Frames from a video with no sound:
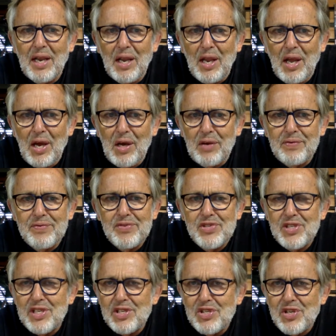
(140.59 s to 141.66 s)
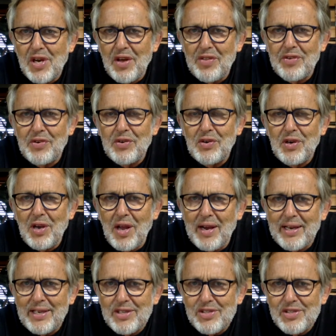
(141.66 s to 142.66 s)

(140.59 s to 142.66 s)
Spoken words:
loves each other like